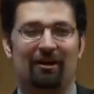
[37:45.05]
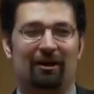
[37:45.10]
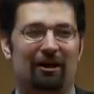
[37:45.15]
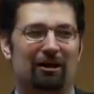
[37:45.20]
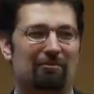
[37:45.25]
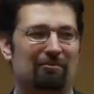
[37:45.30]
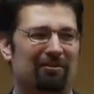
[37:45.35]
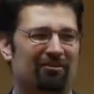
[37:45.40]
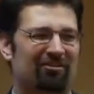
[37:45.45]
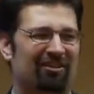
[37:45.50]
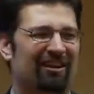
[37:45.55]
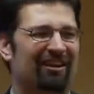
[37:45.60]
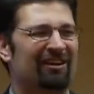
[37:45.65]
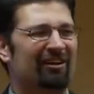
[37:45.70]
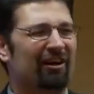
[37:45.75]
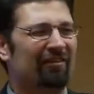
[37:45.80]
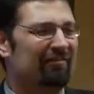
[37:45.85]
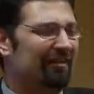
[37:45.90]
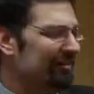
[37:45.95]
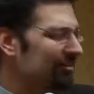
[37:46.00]
I say,
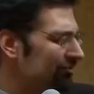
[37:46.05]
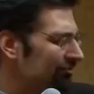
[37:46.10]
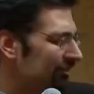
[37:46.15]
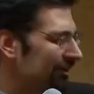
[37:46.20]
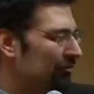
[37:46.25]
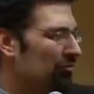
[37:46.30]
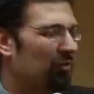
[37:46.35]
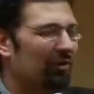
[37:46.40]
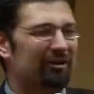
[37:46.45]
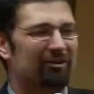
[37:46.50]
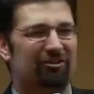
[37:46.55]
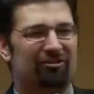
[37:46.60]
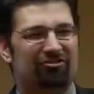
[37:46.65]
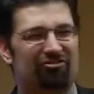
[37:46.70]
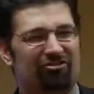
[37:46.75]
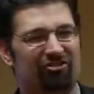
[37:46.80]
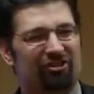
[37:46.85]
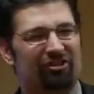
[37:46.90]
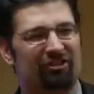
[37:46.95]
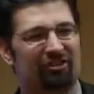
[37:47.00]
I've got this like one
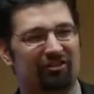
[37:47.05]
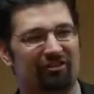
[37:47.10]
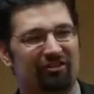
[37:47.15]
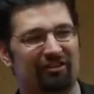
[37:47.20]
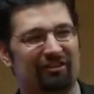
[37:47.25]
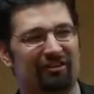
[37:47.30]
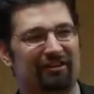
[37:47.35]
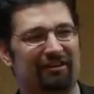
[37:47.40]
concern.